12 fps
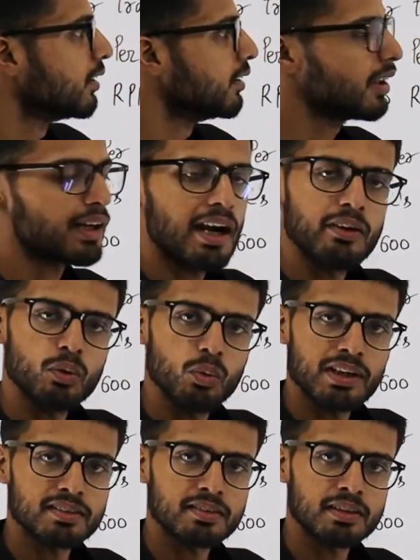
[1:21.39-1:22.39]
There are two
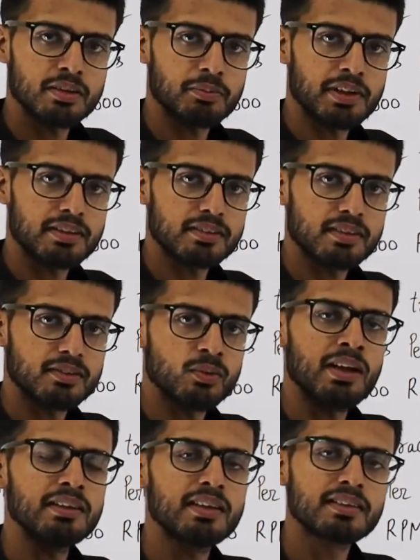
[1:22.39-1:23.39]
extreme cases.
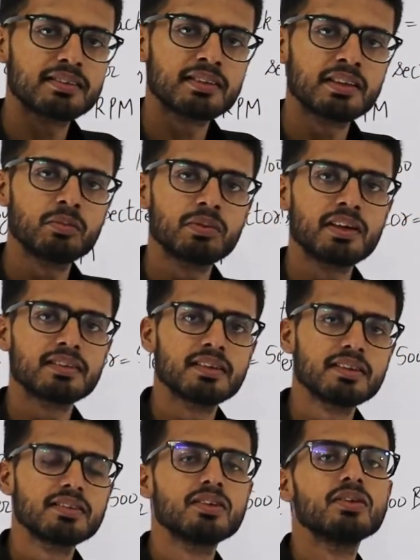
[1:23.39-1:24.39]
One extreme case
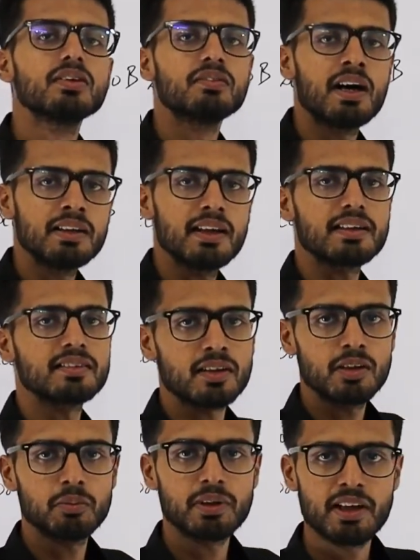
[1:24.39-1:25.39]
is you, one
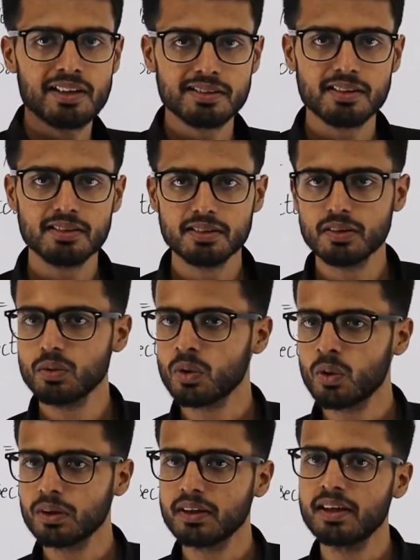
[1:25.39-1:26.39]
extreme case is you
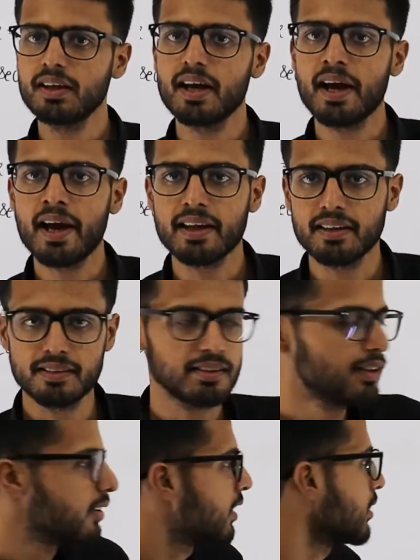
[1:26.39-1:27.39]
don't need any
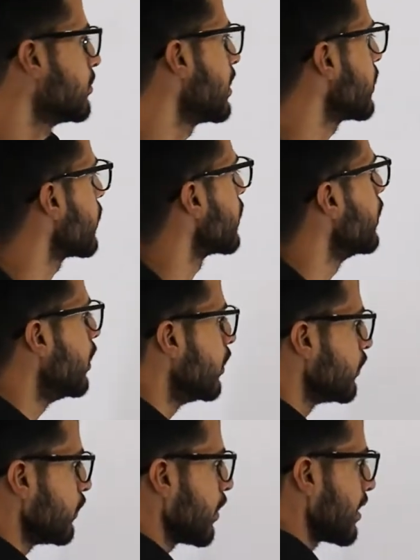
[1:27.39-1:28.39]
seek time at all.
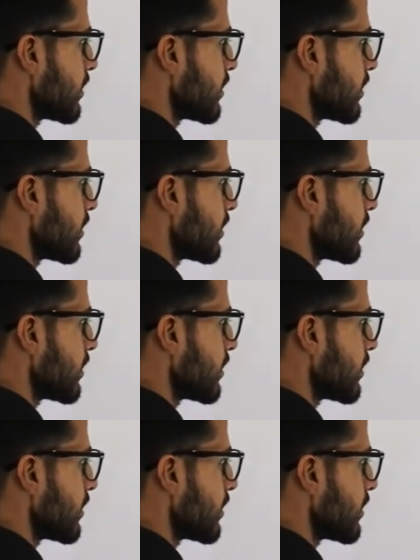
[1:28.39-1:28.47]
For